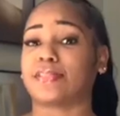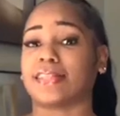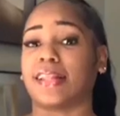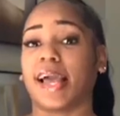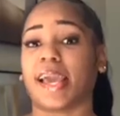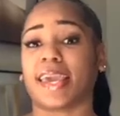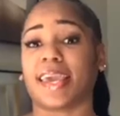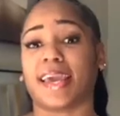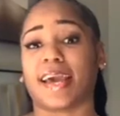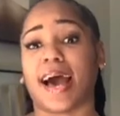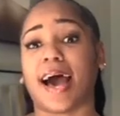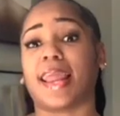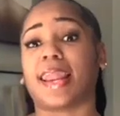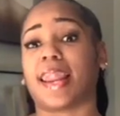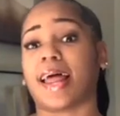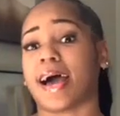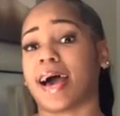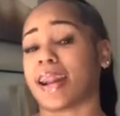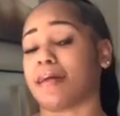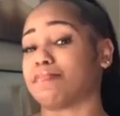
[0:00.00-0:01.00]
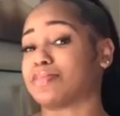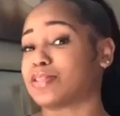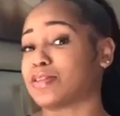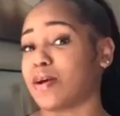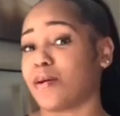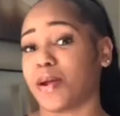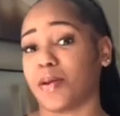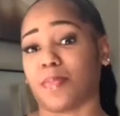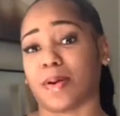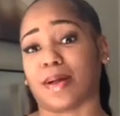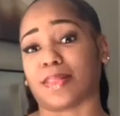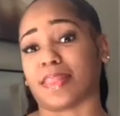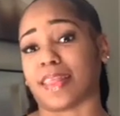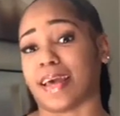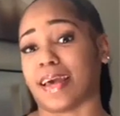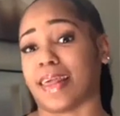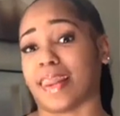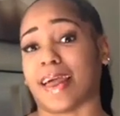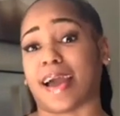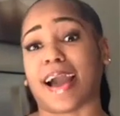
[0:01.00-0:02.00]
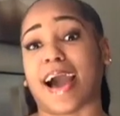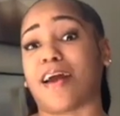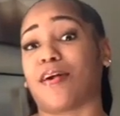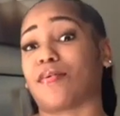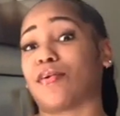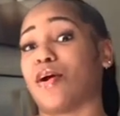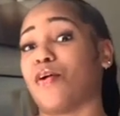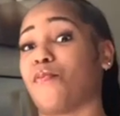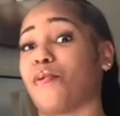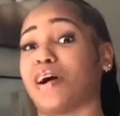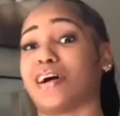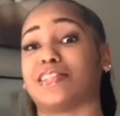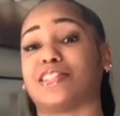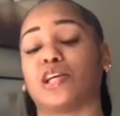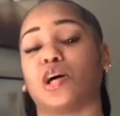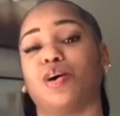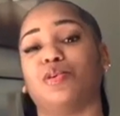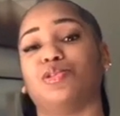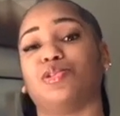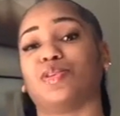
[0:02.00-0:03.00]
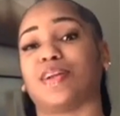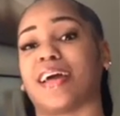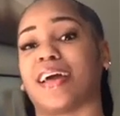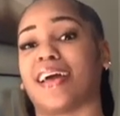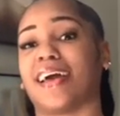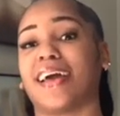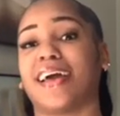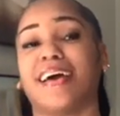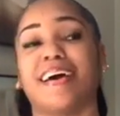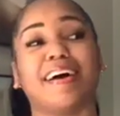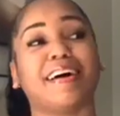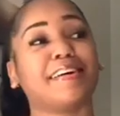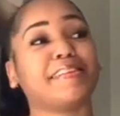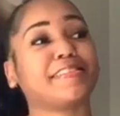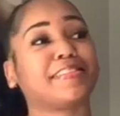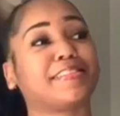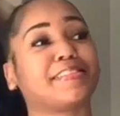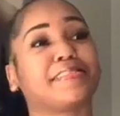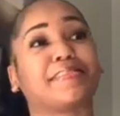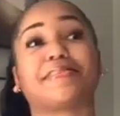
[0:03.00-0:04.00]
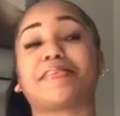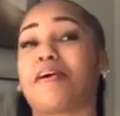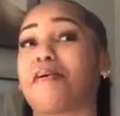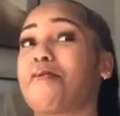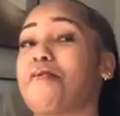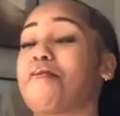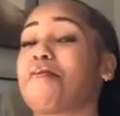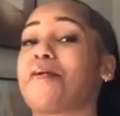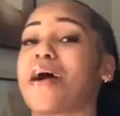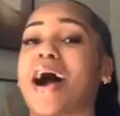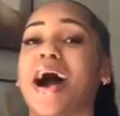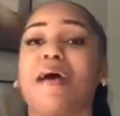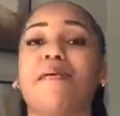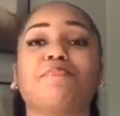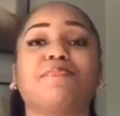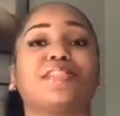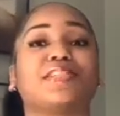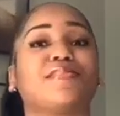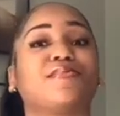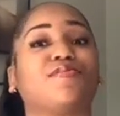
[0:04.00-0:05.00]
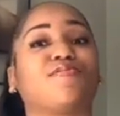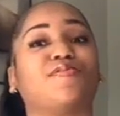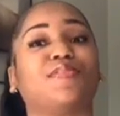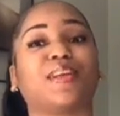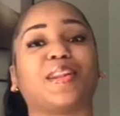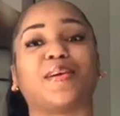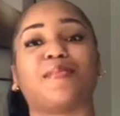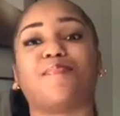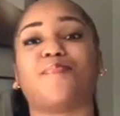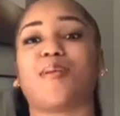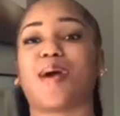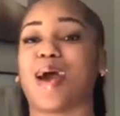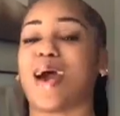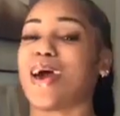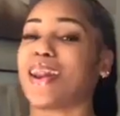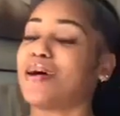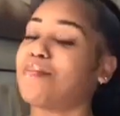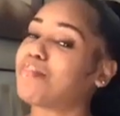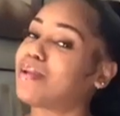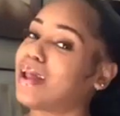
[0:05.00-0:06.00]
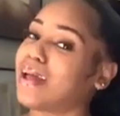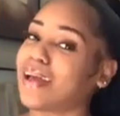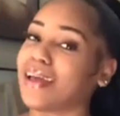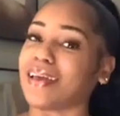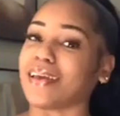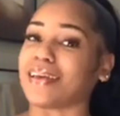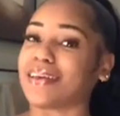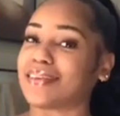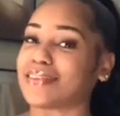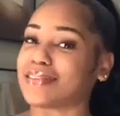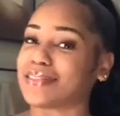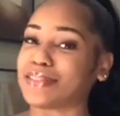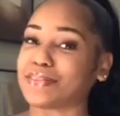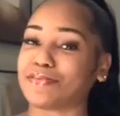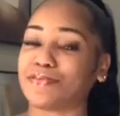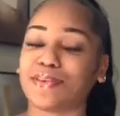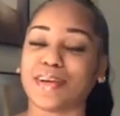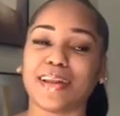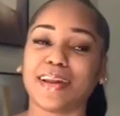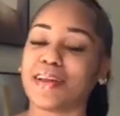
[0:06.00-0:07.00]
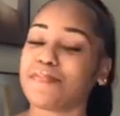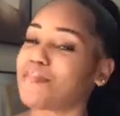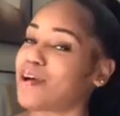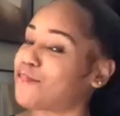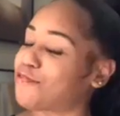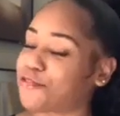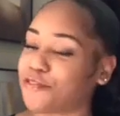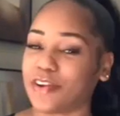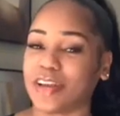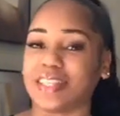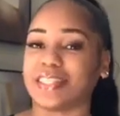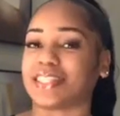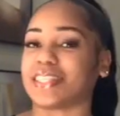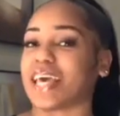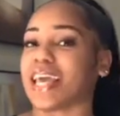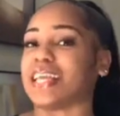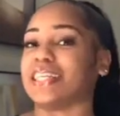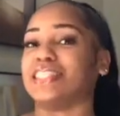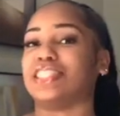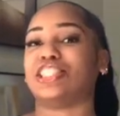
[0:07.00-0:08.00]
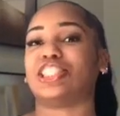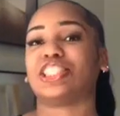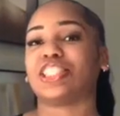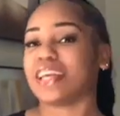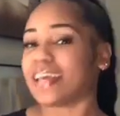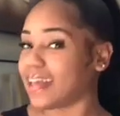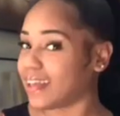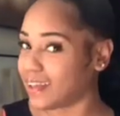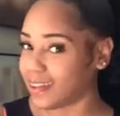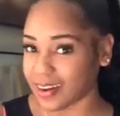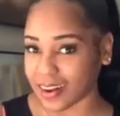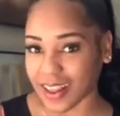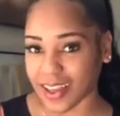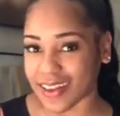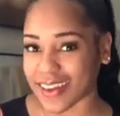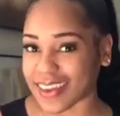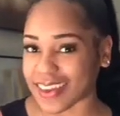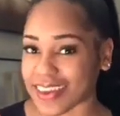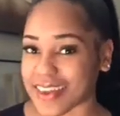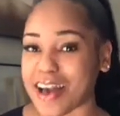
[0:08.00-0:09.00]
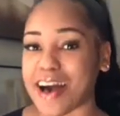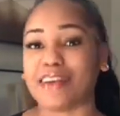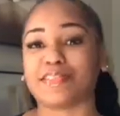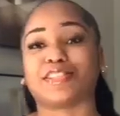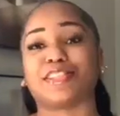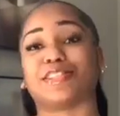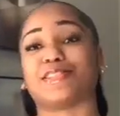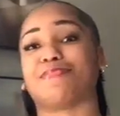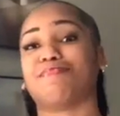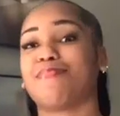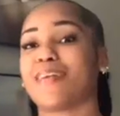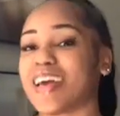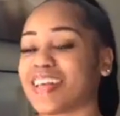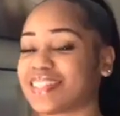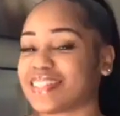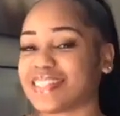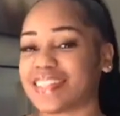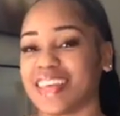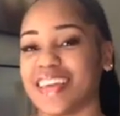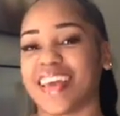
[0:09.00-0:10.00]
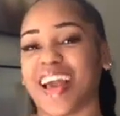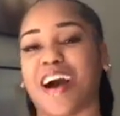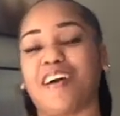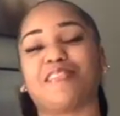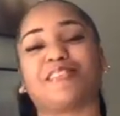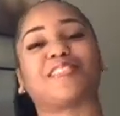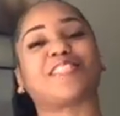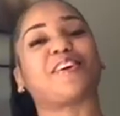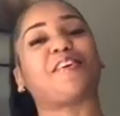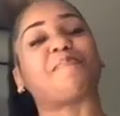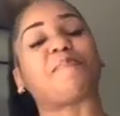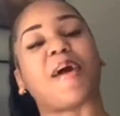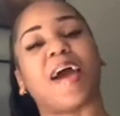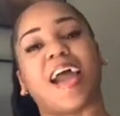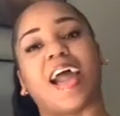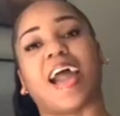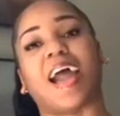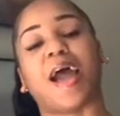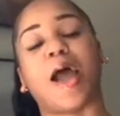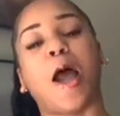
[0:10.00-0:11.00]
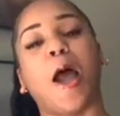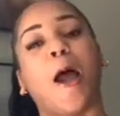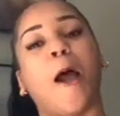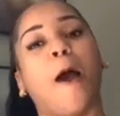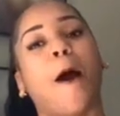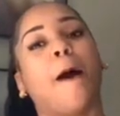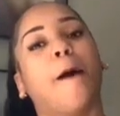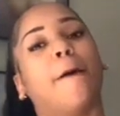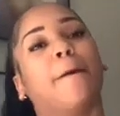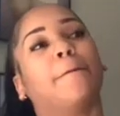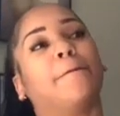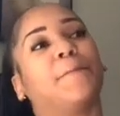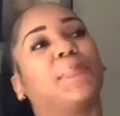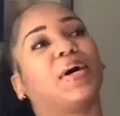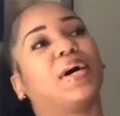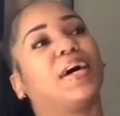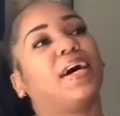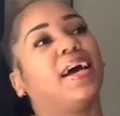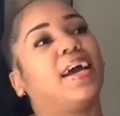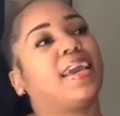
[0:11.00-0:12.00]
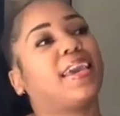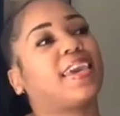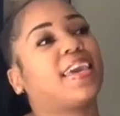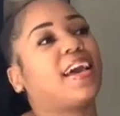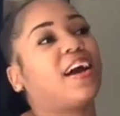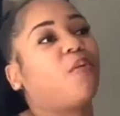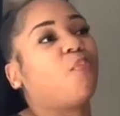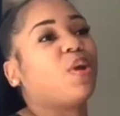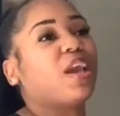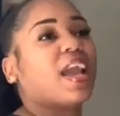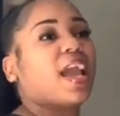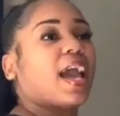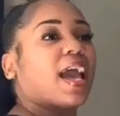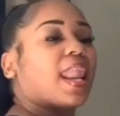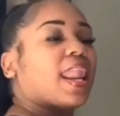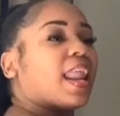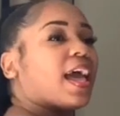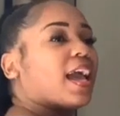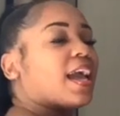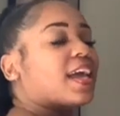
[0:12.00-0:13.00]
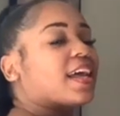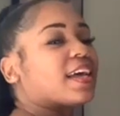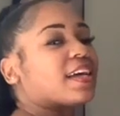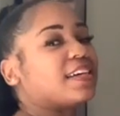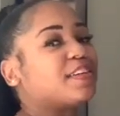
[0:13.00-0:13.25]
like, yeah, I lied. I'm sorry about that. Like, I don't know why I told you that. So I'm just feeling bad. I'm like, really, my friends ain't shit. Like, y'all just messy. I was so mad. But yeah, we had like